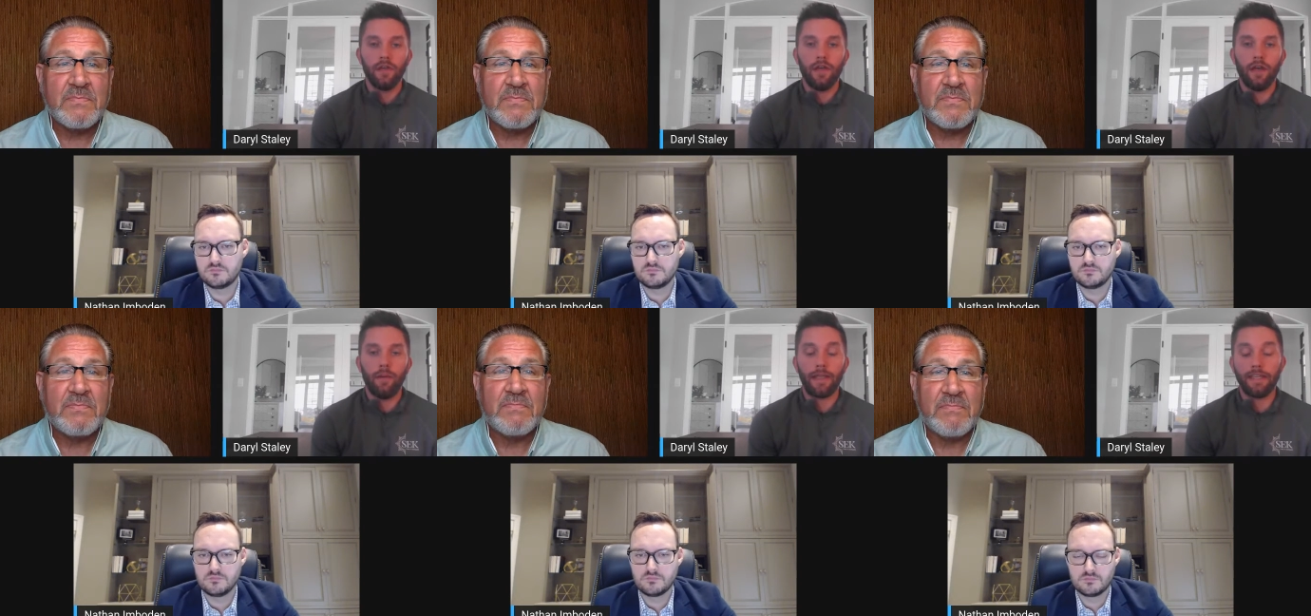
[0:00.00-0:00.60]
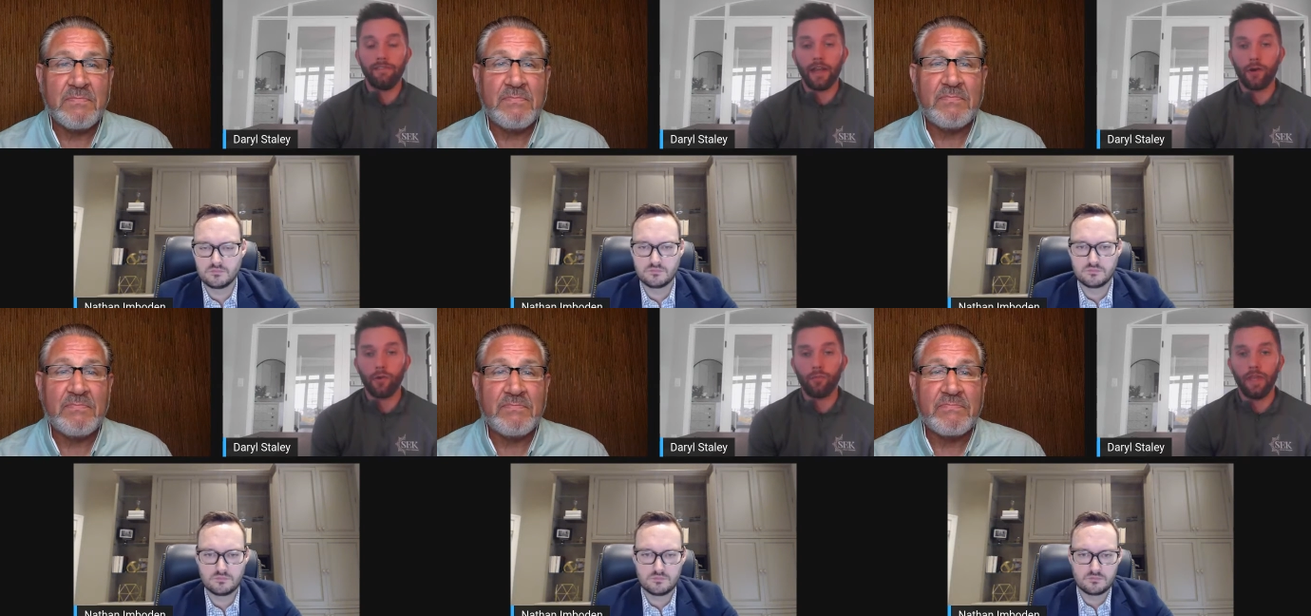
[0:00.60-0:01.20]
Speaker 1: Um, I can even
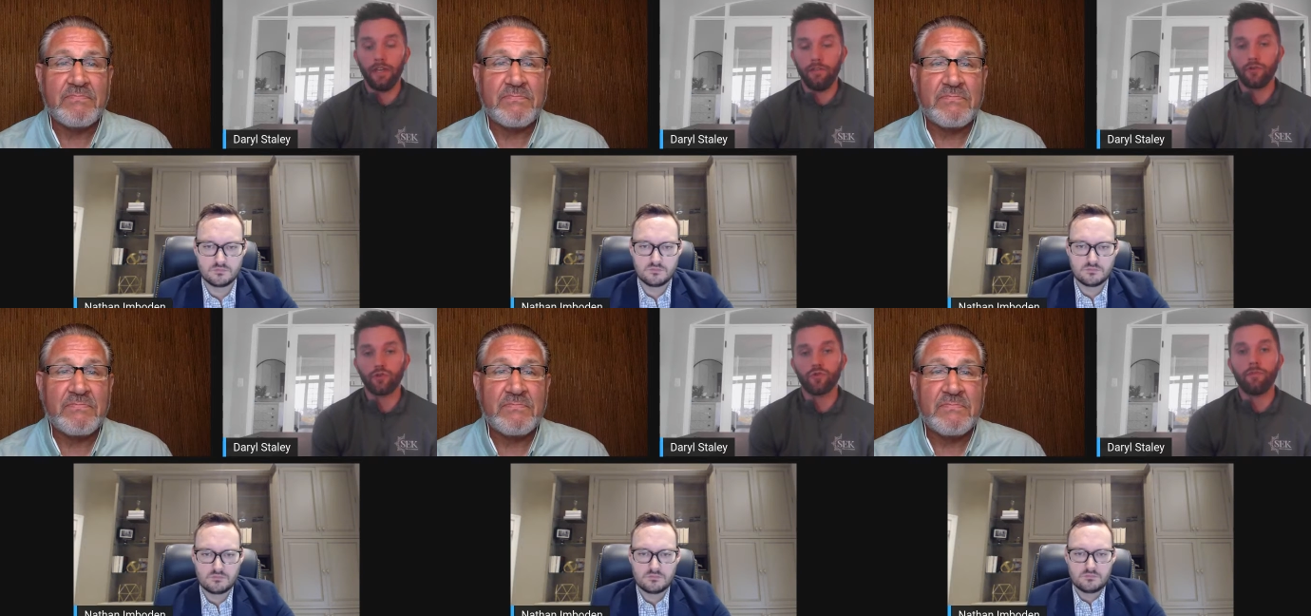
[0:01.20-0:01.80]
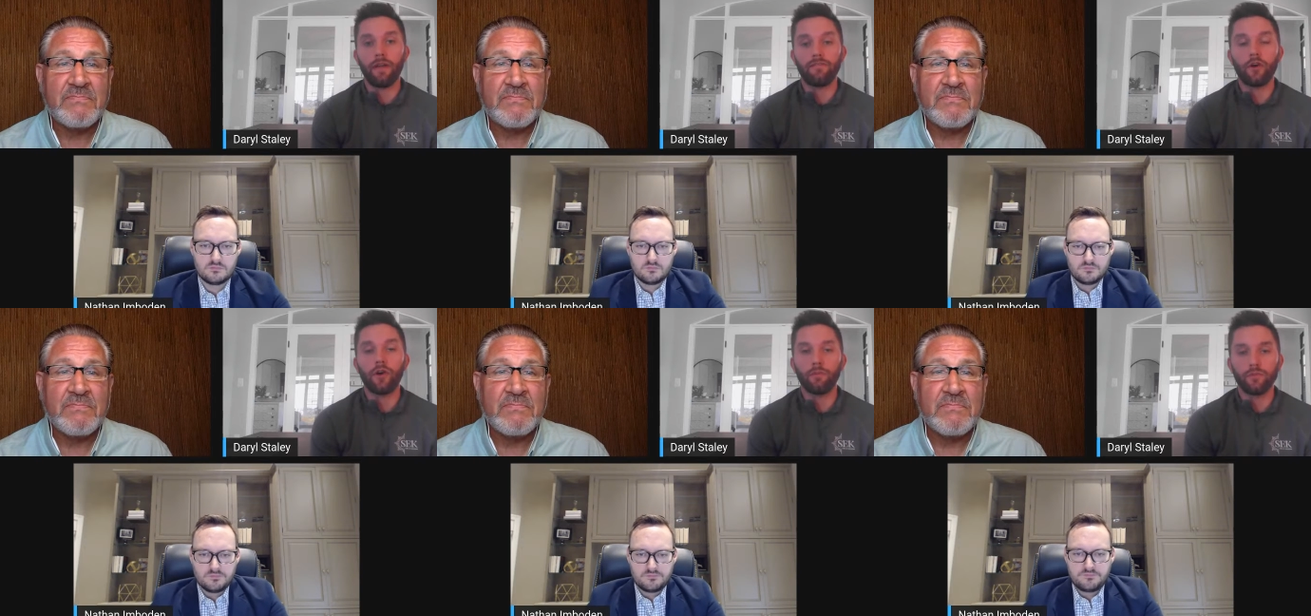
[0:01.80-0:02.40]
herald individuals within my
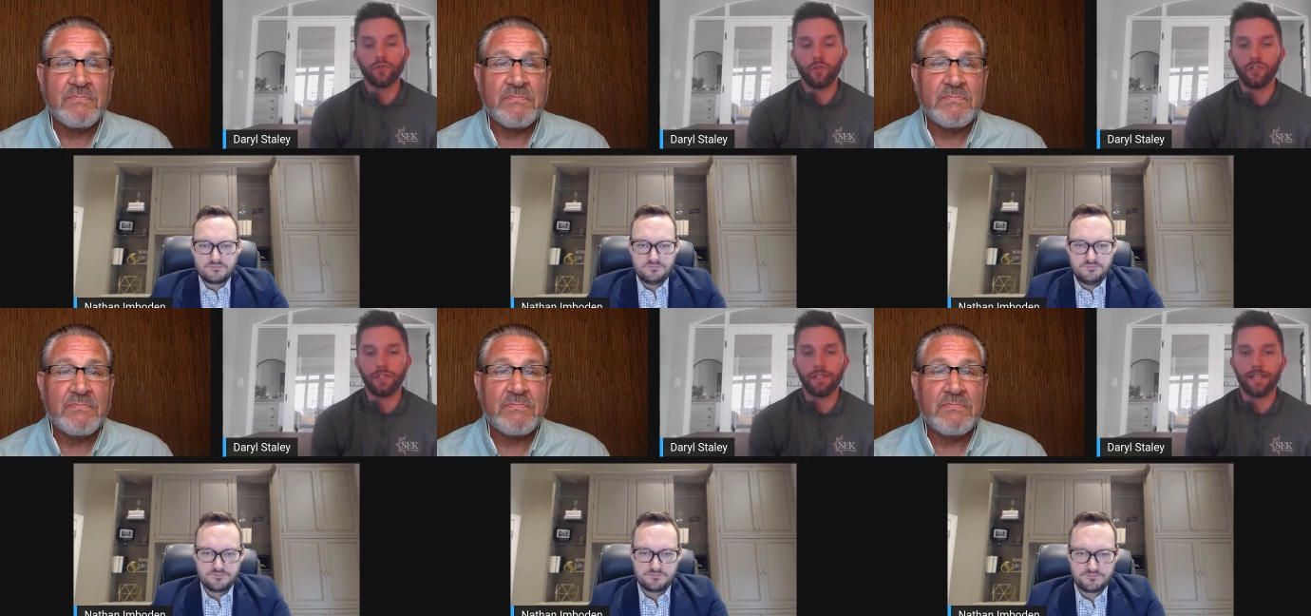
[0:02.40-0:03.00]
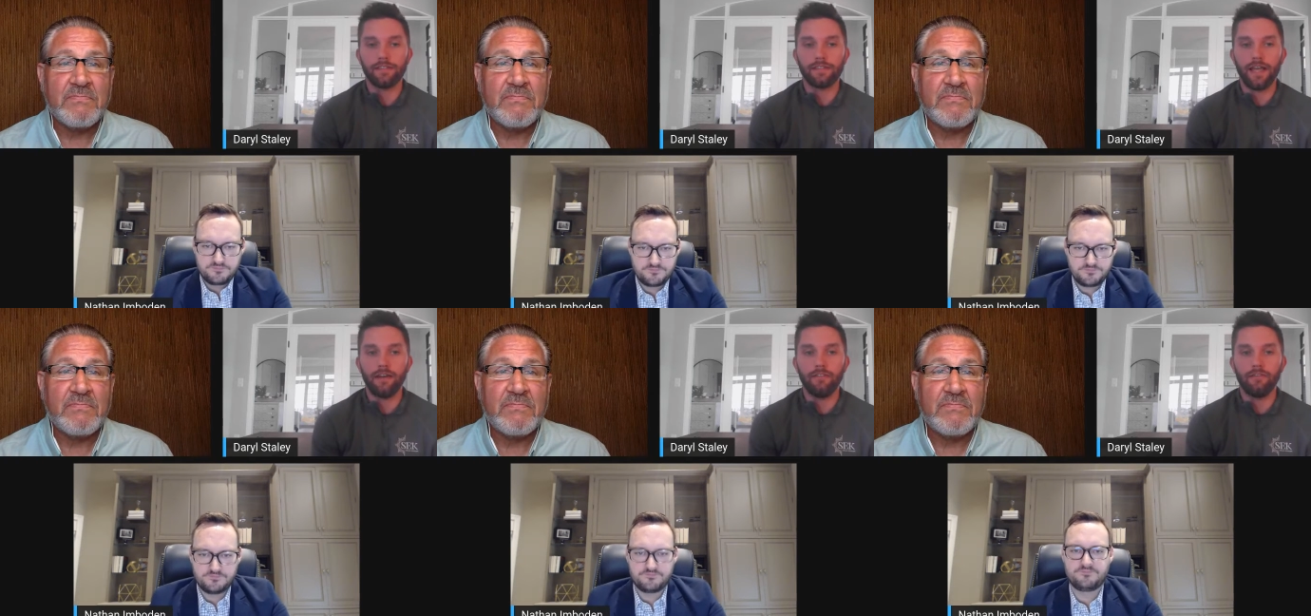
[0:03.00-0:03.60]
firm. So there's things
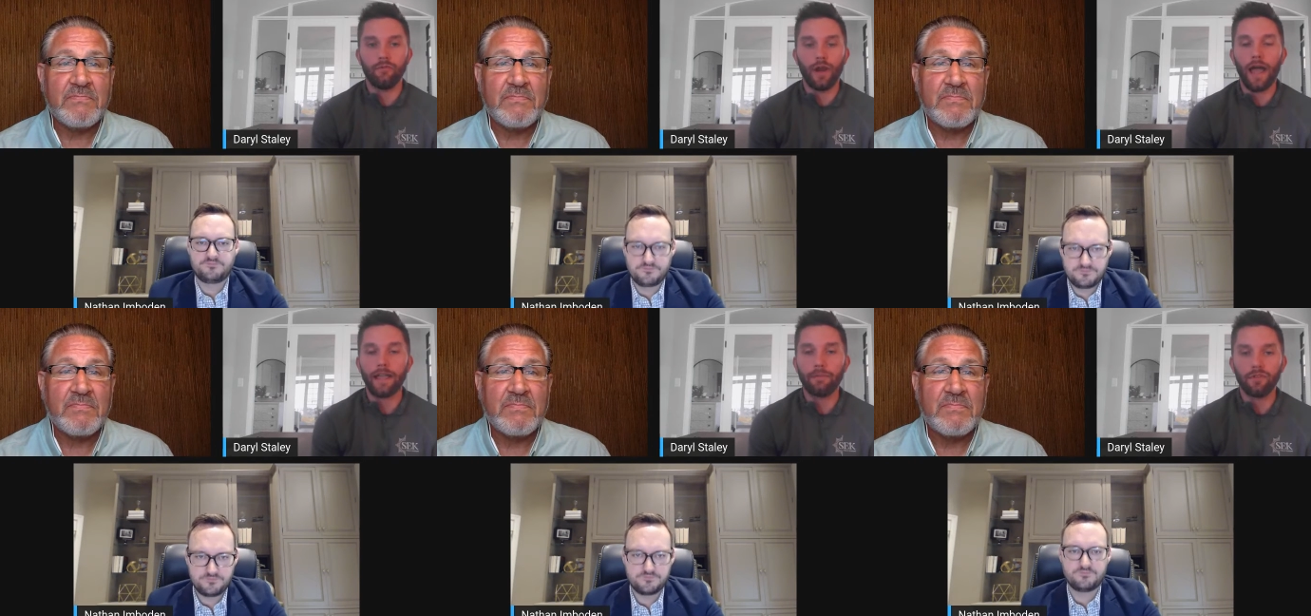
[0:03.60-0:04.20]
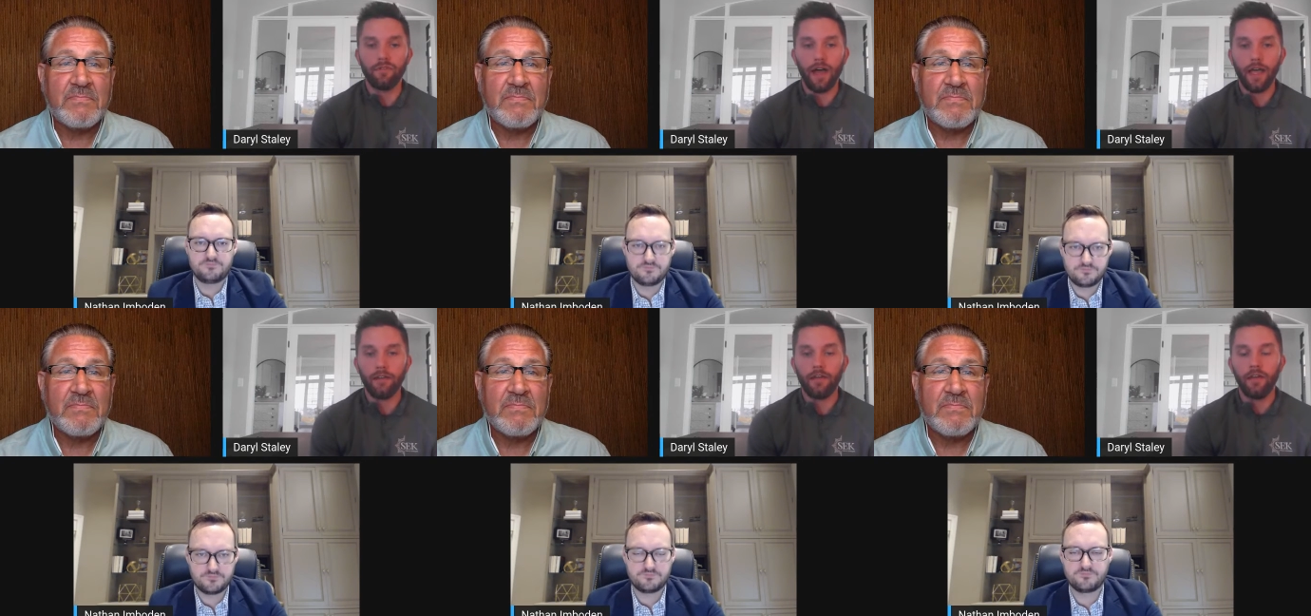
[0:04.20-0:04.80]
outside of what I can
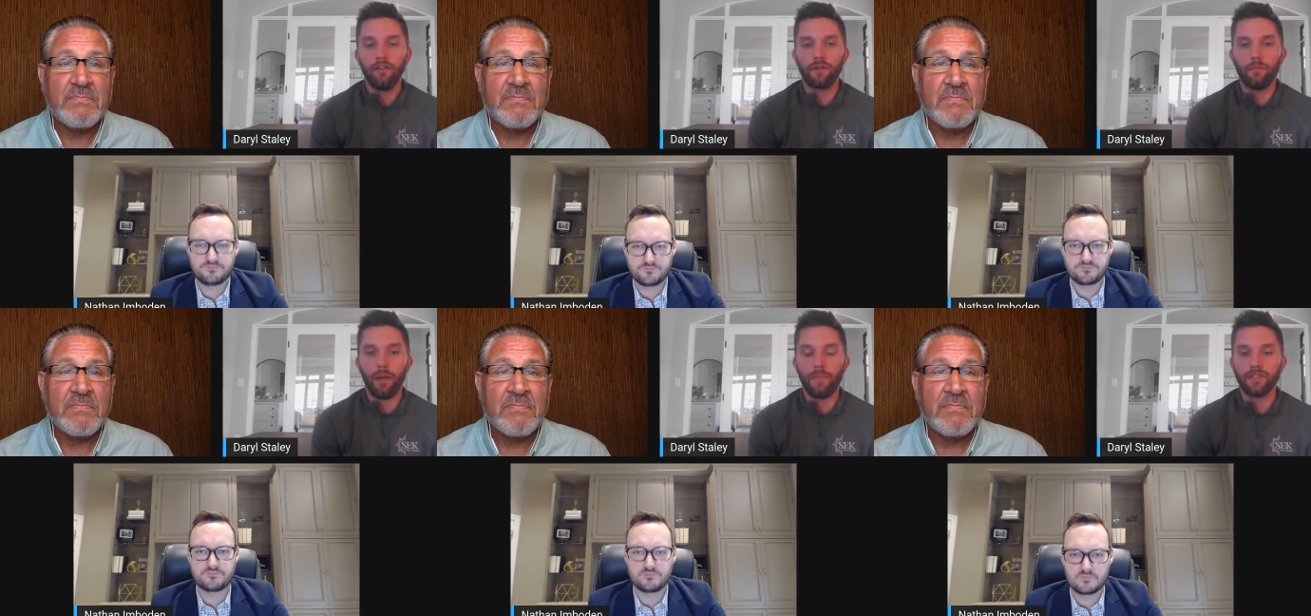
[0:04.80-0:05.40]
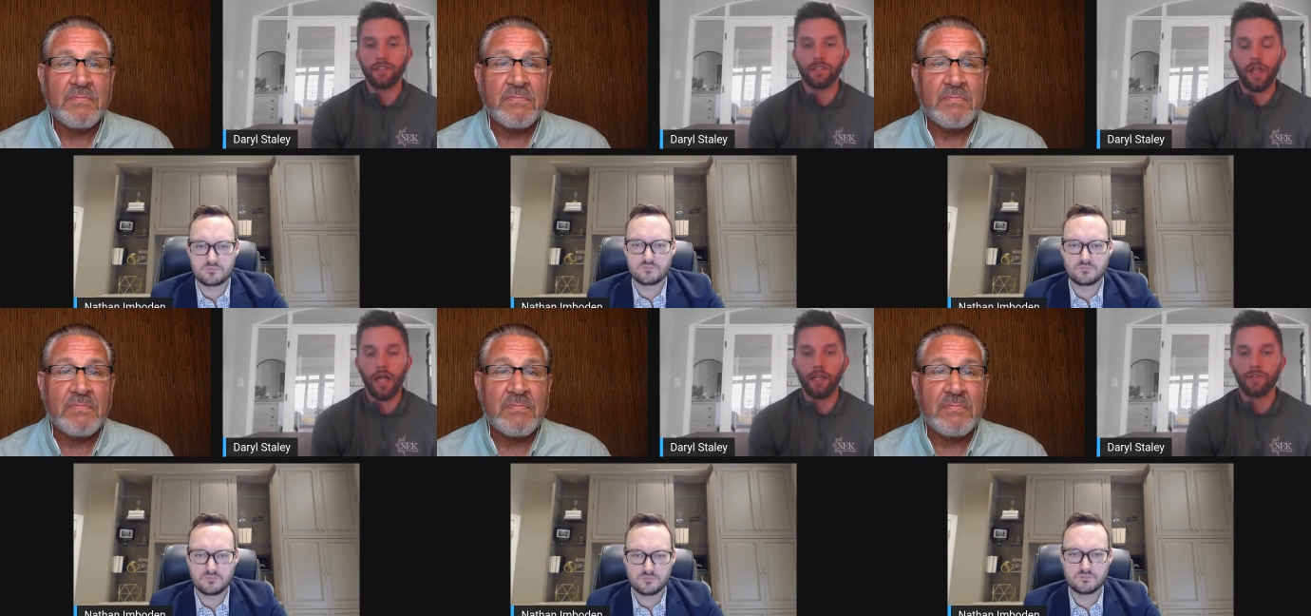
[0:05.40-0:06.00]
provide for my business
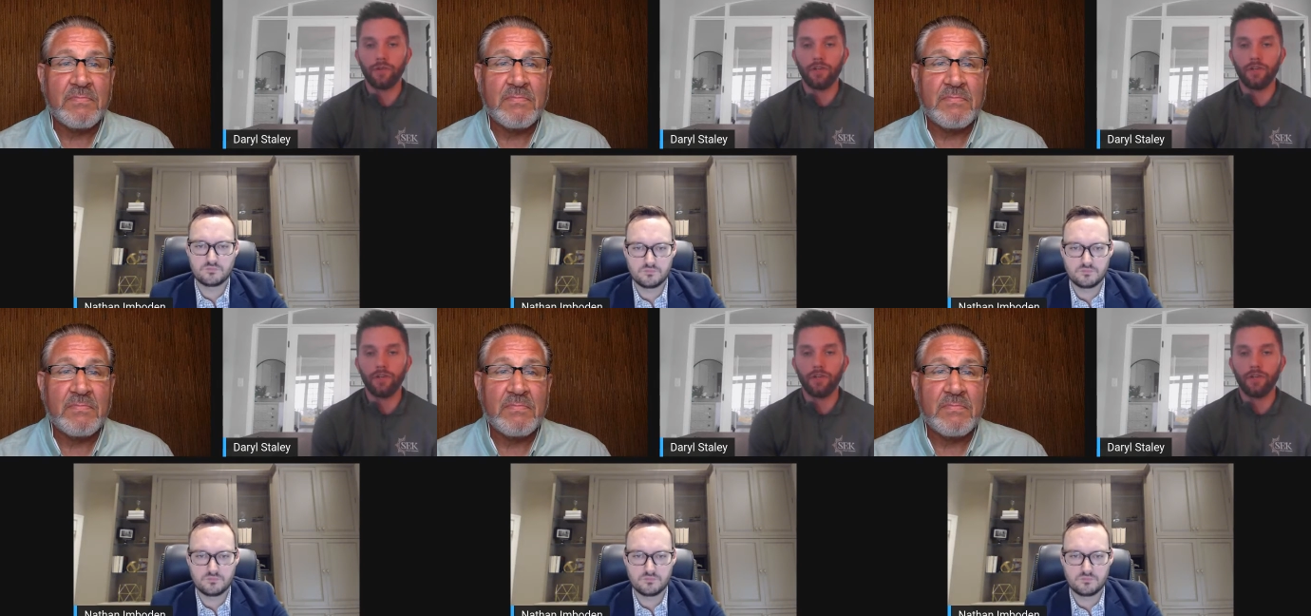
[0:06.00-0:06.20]
clients or